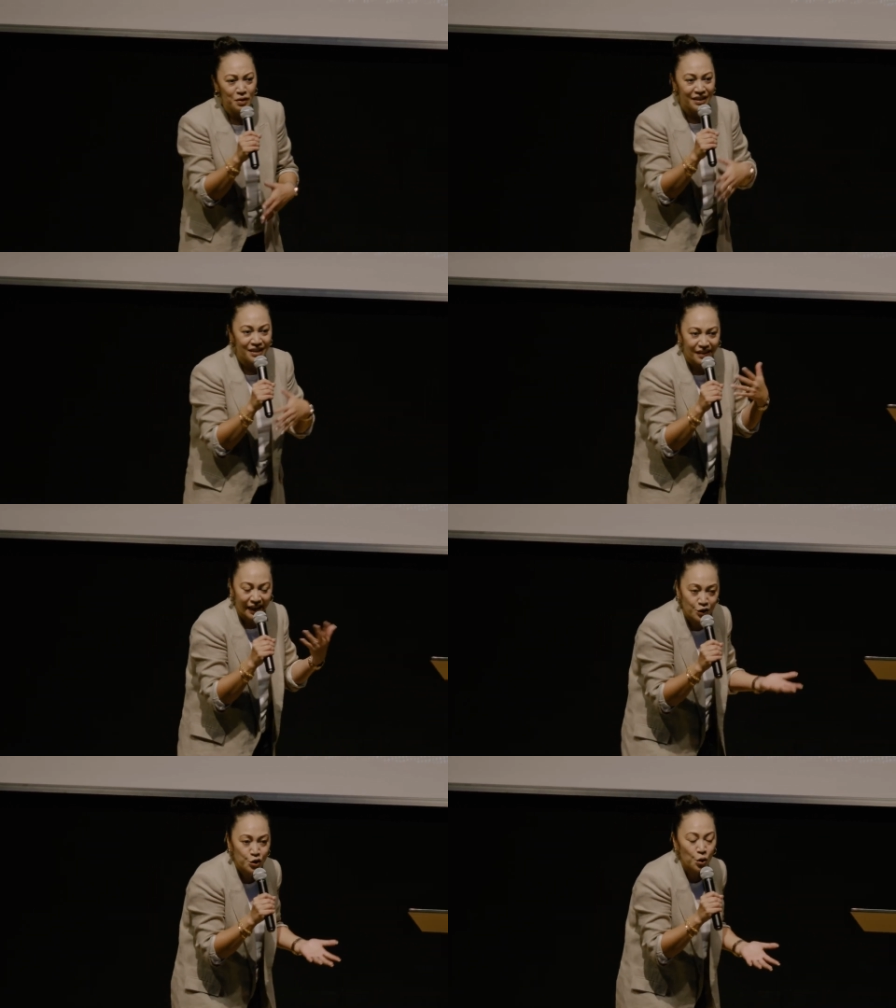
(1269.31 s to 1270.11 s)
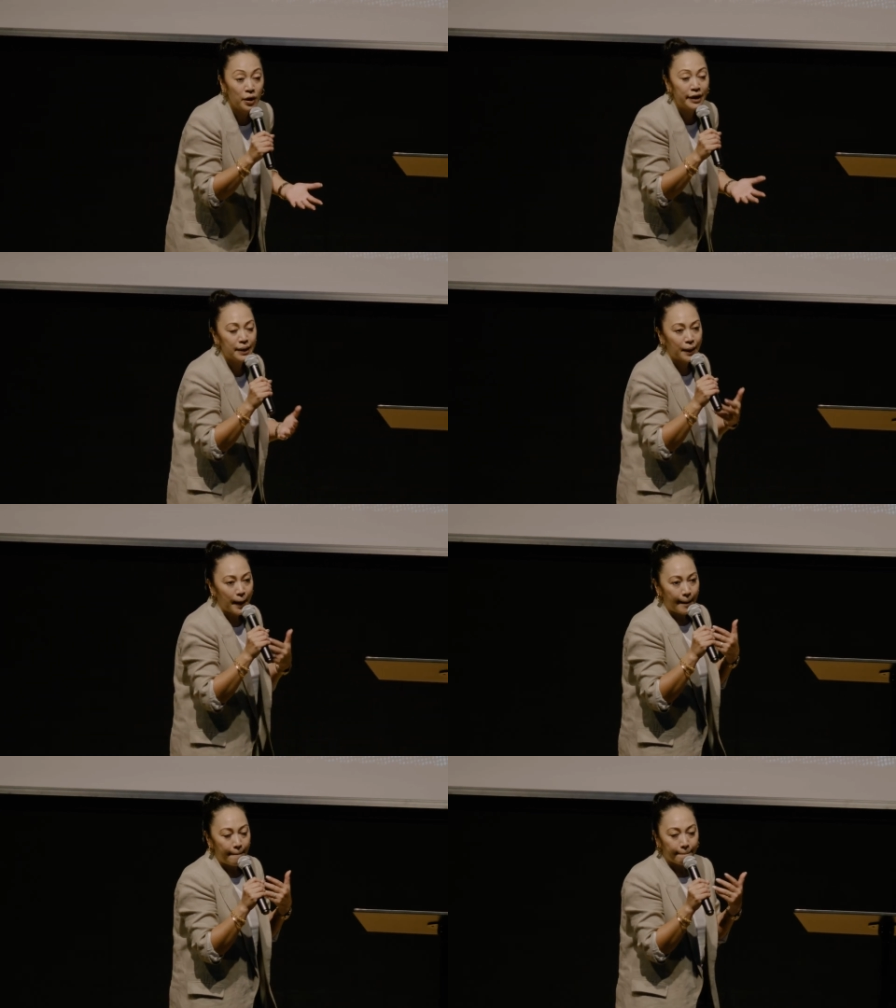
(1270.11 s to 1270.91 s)
with it. They enjoyed it.
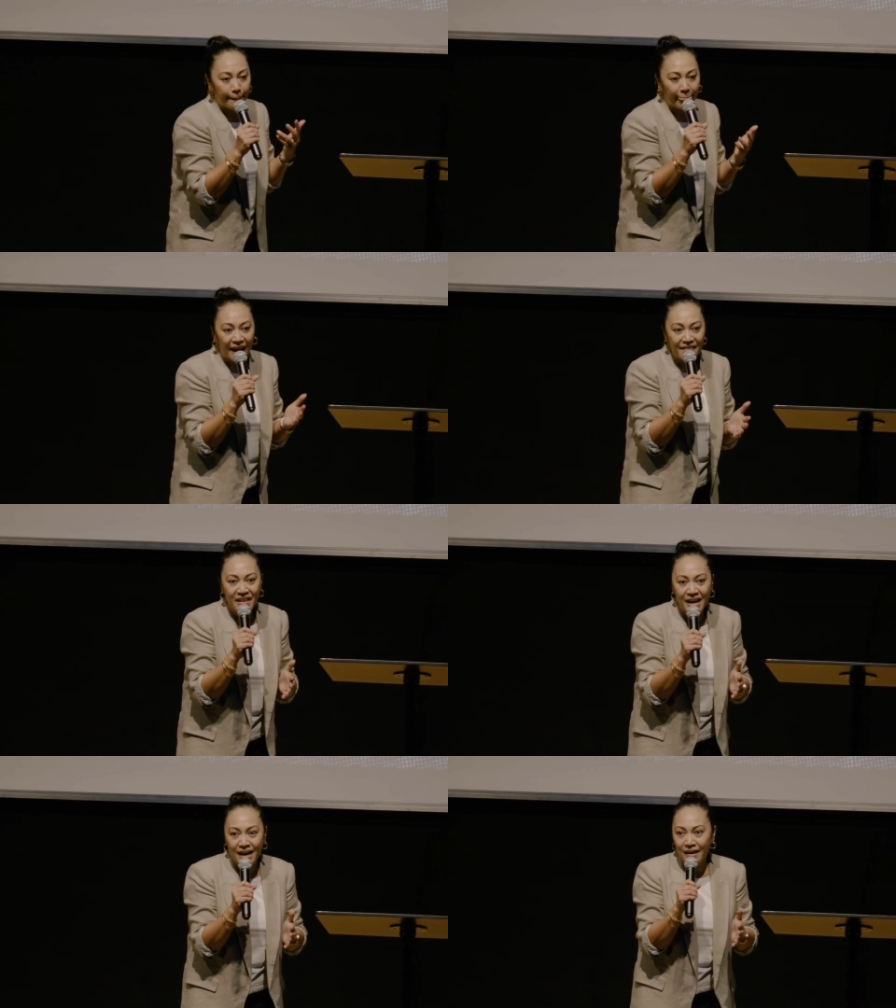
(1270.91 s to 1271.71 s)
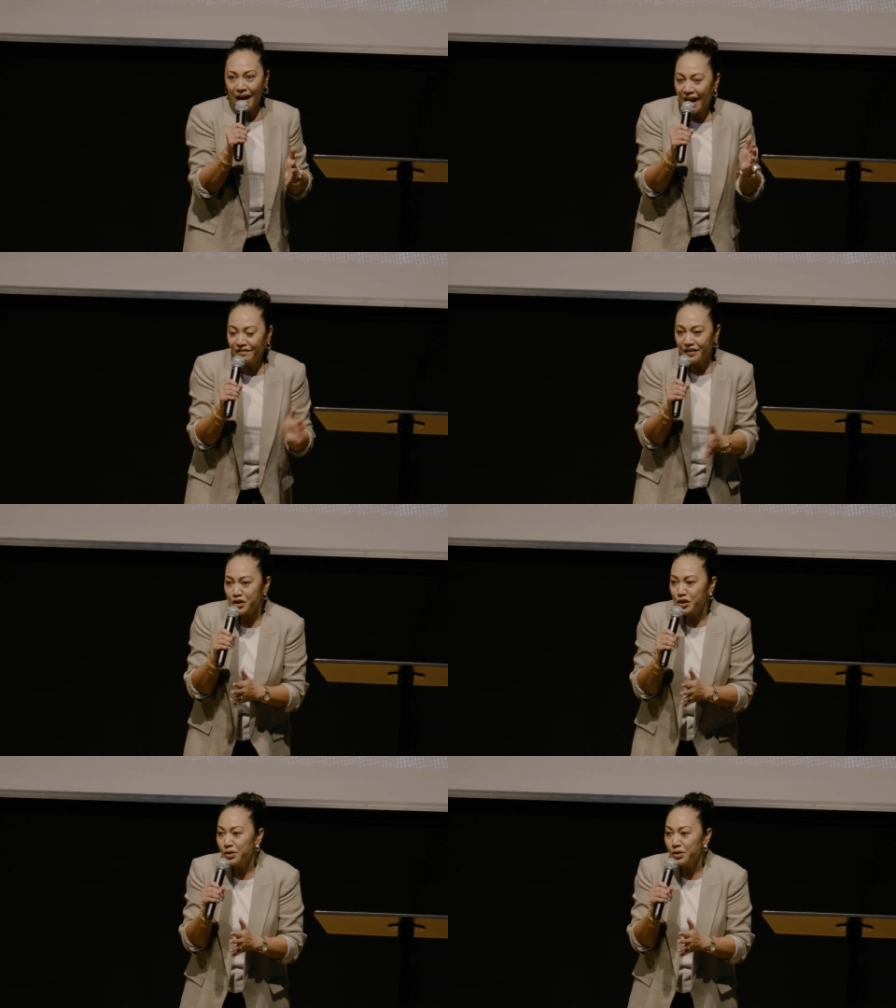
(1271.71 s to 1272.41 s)
And then after 2